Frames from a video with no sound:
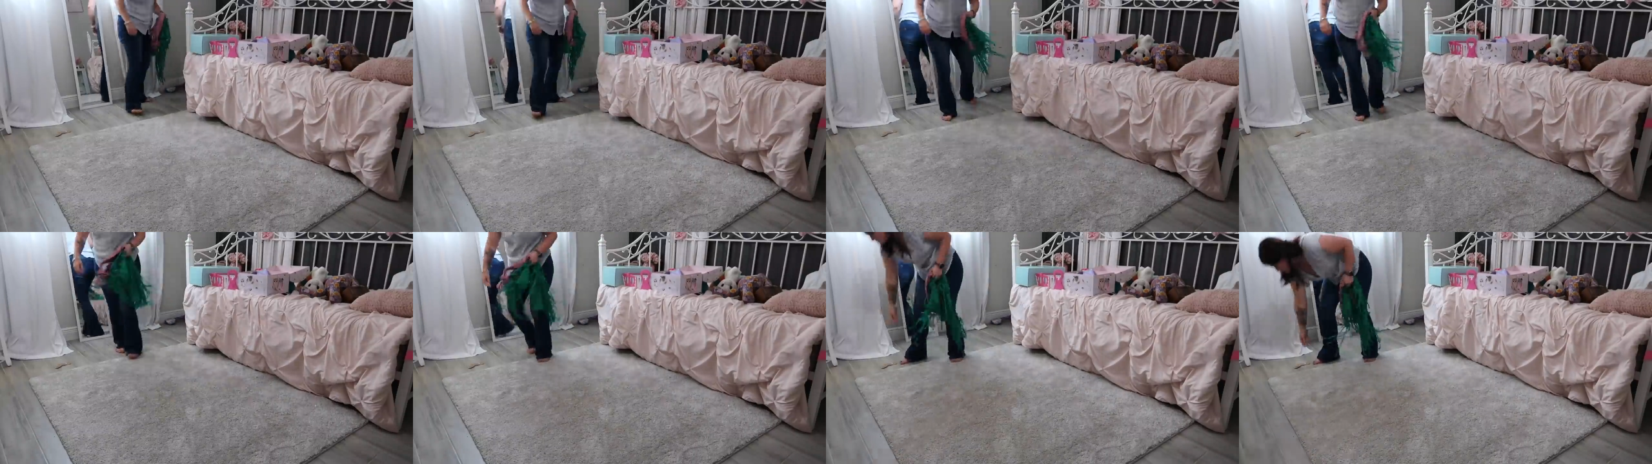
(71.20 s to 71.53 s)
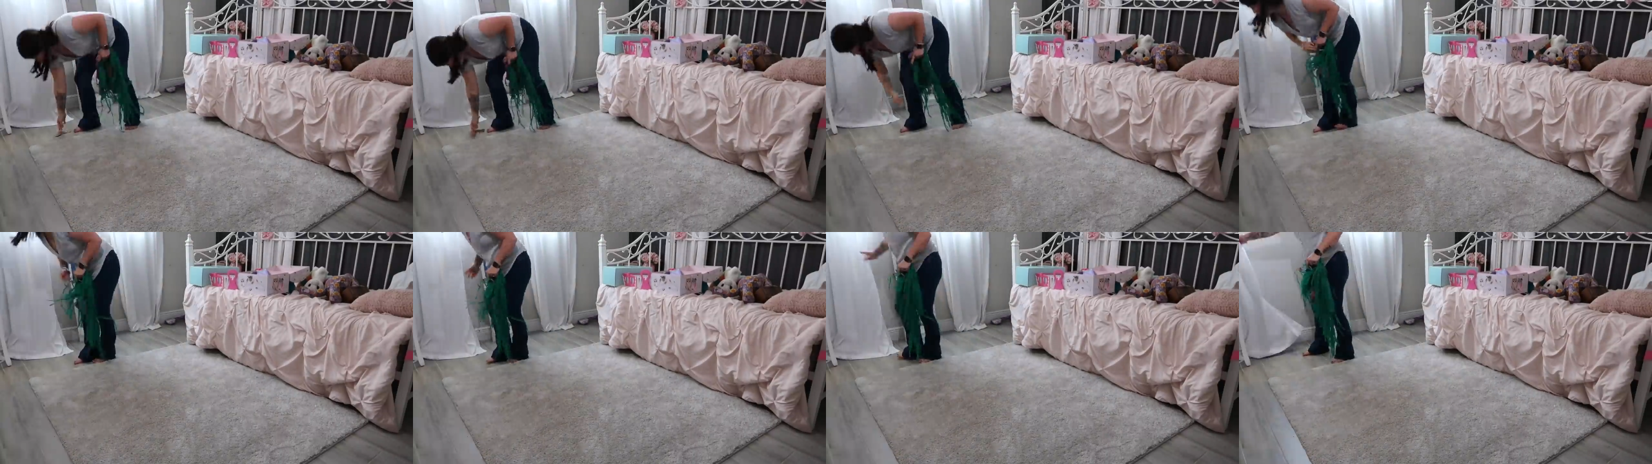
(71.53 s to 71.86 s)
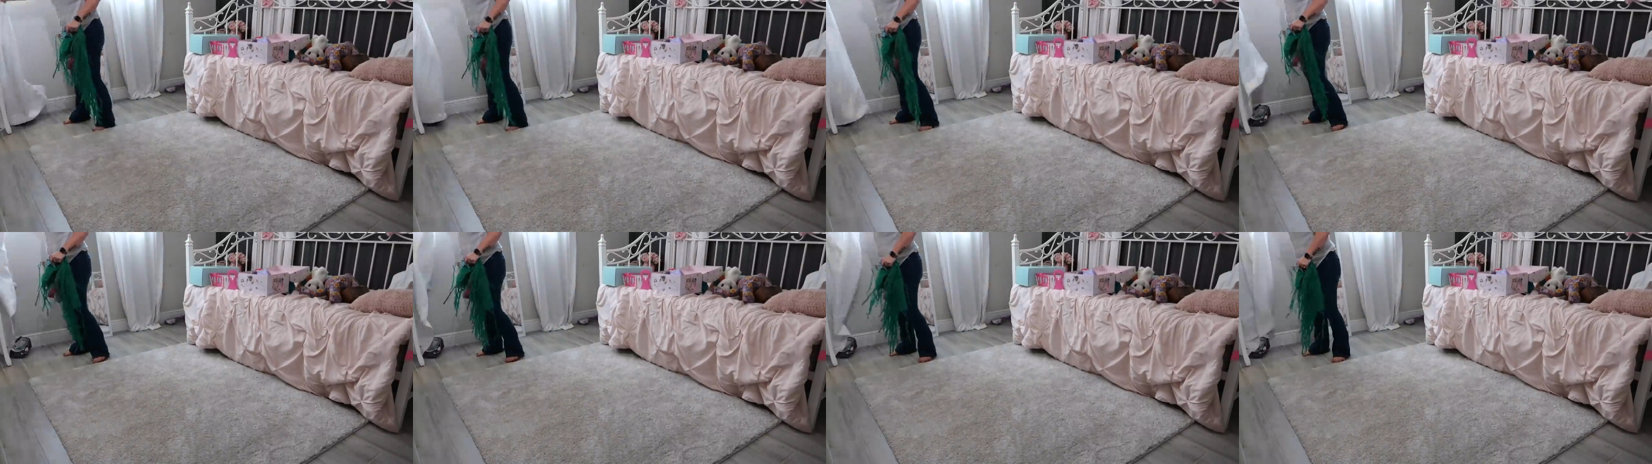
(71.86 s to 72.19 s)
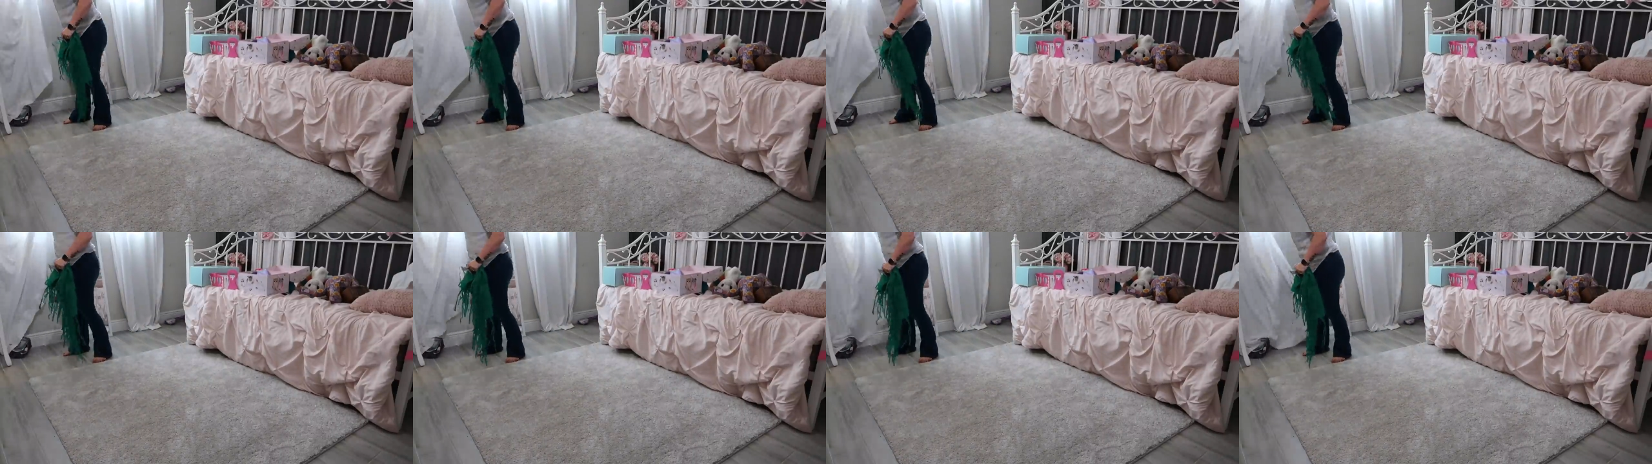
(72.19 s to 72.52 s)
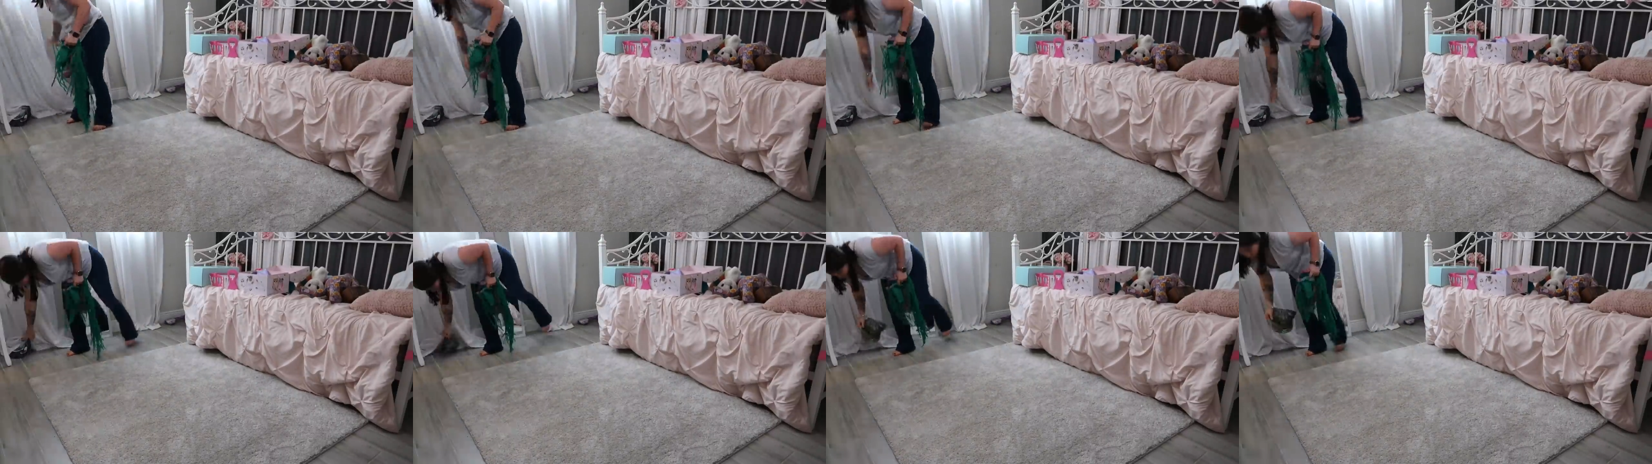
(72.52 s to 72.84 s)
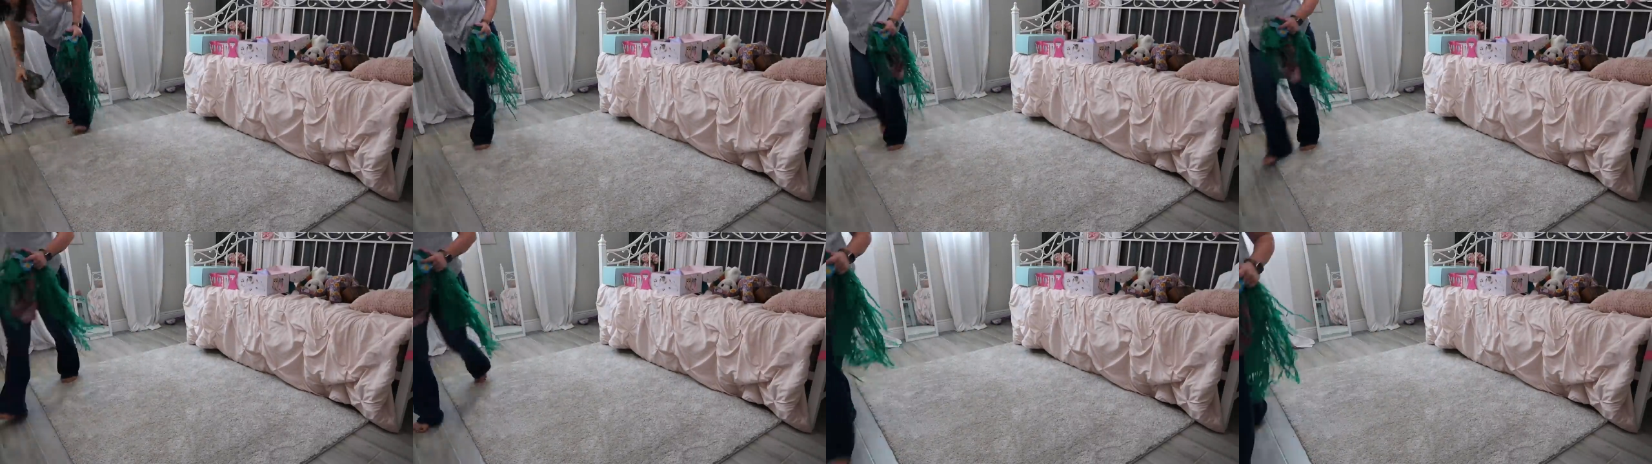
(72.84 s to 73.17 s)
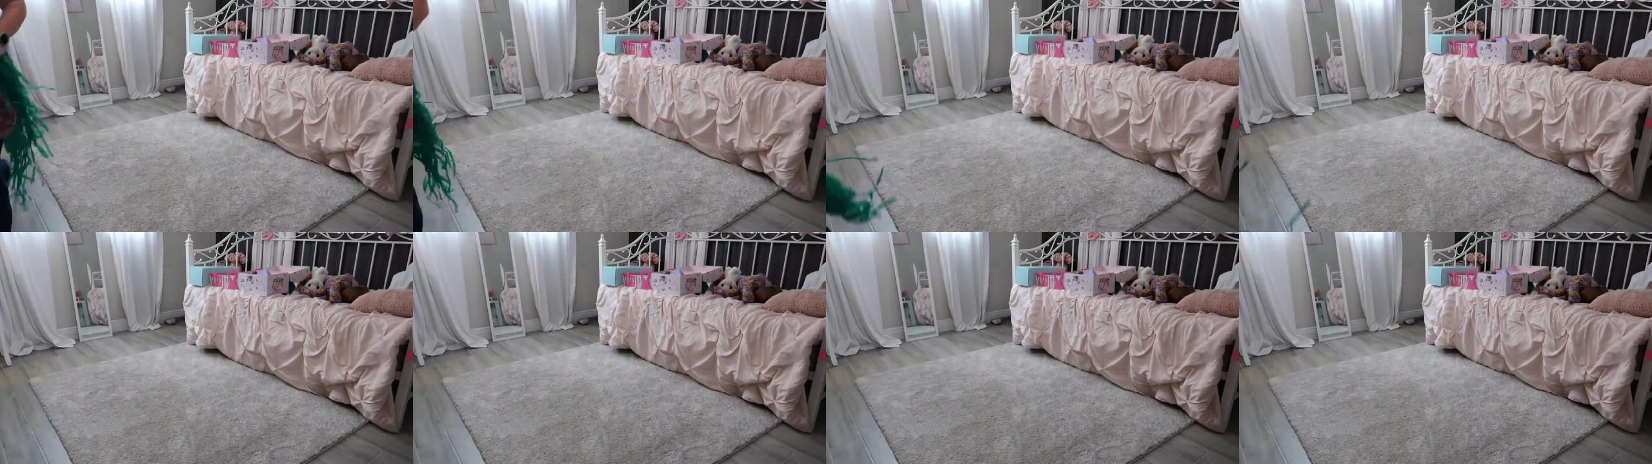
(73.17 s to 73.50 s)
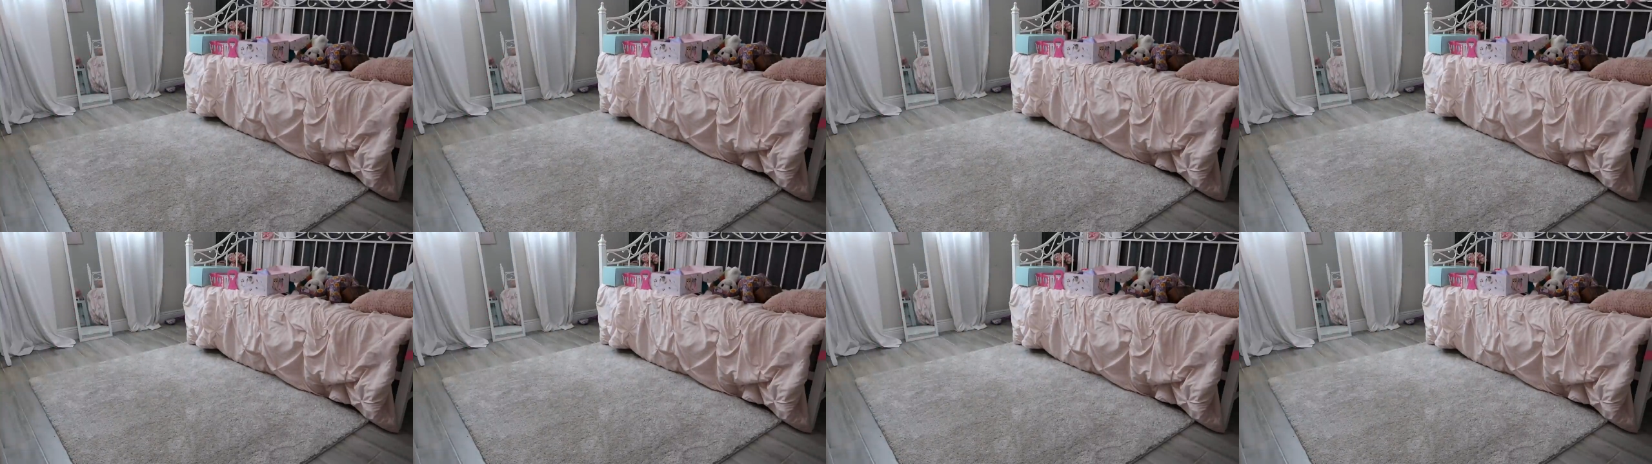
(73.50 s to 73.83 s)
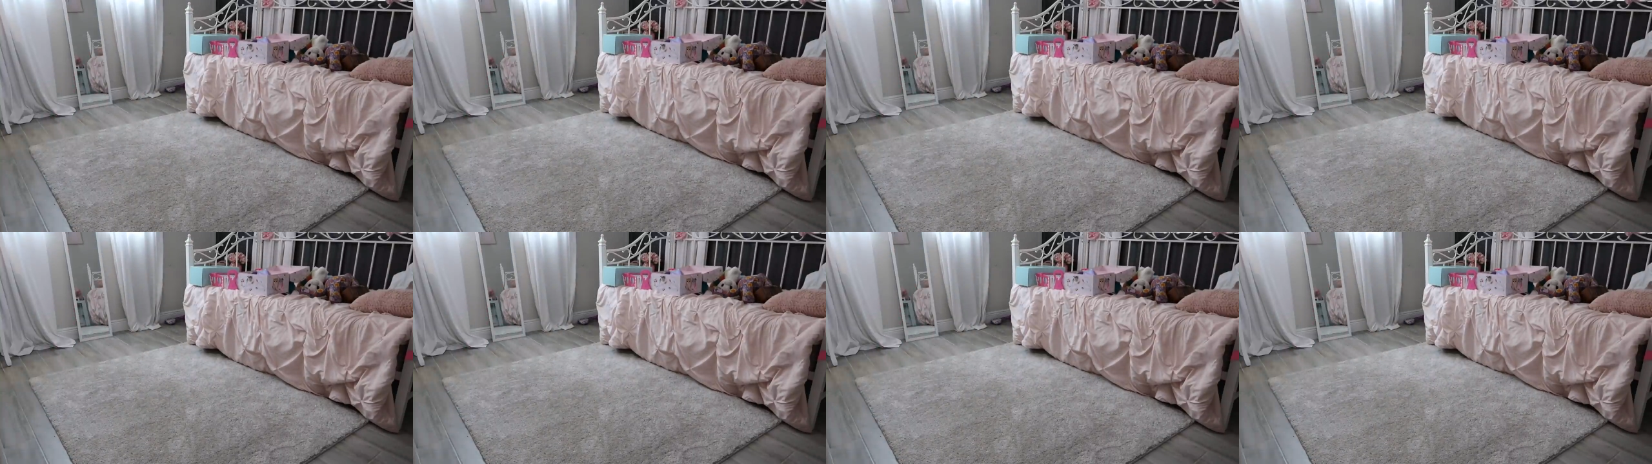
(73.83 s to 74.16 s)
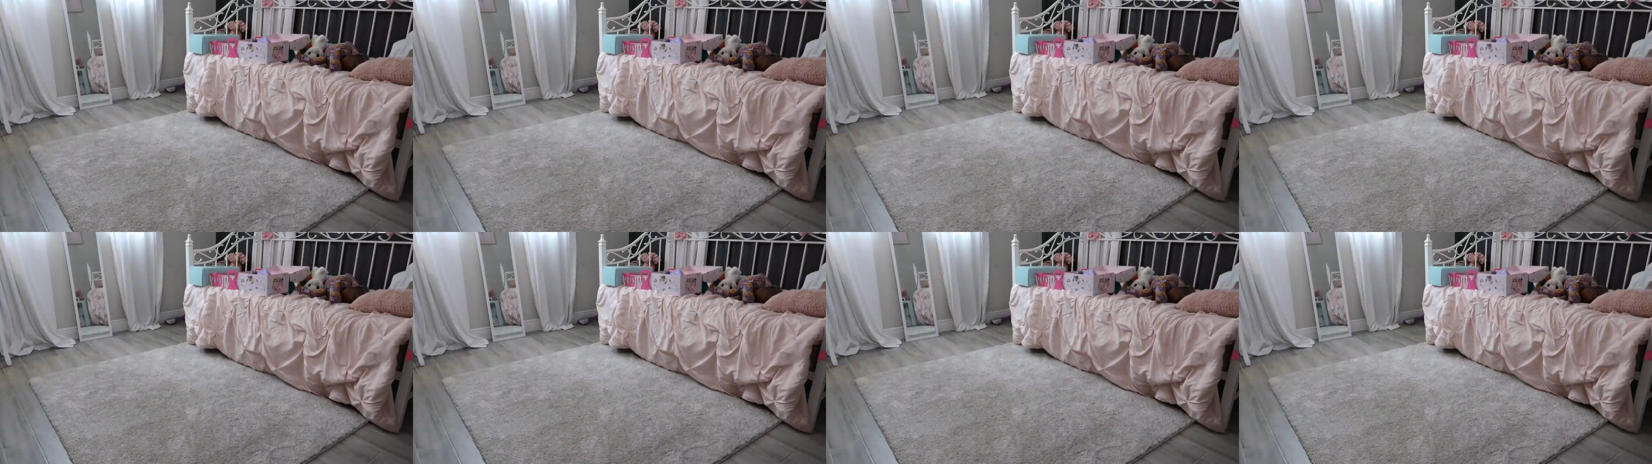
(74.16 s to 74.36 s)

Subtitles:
(no speaker visible)